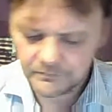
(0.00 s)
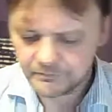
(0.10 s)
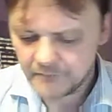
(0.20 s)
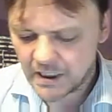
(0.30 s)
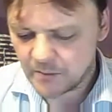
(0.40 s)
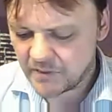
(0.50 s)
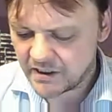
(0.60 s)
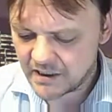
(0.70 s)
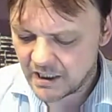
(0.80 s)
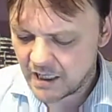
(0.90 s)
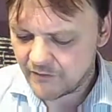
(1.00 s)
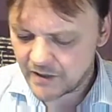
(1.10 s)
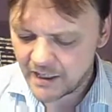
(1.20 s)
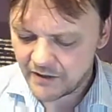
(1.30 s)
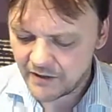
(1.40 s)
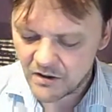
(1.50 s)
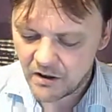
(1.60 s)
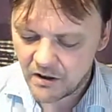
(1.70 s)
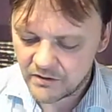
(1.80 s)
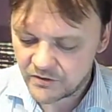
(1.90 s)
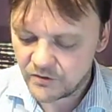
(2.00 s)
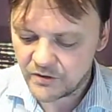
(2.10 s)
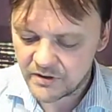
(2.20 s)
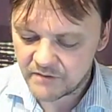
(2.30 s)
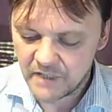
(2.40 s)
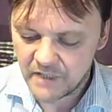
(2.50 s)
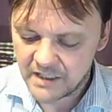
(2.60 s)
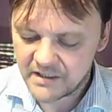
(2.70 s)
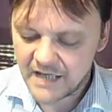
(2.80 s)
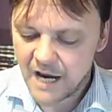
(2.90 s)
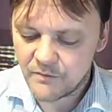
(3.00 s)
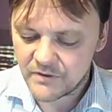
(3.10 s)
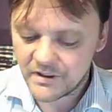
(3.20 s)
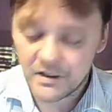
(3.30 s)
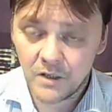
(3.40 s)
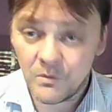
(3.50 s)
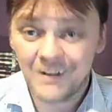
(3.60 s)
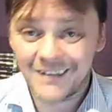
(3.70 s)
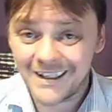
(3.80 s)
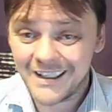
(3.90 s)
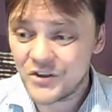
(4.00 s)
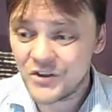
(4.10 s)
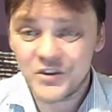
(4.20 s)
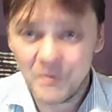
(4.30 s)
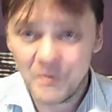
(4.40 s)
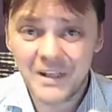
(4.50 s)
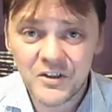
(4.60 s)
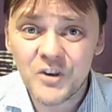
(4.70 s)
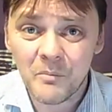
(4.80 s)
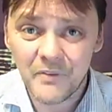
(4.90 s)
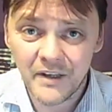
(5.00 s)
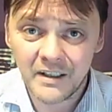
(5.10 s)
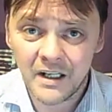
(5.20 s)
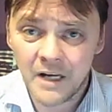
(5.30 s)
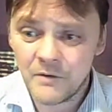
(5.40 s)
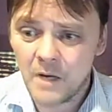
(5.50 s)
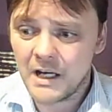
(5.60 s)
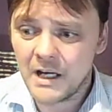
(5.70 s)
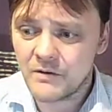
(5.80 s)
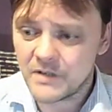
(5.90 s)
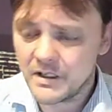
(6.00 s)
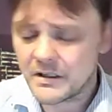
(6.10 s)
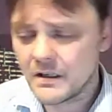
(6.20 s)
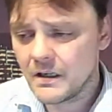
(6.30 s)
make a big deal over that it's not as good as it sounds. It's like, well, at least she's doing something, you know, nobody else is.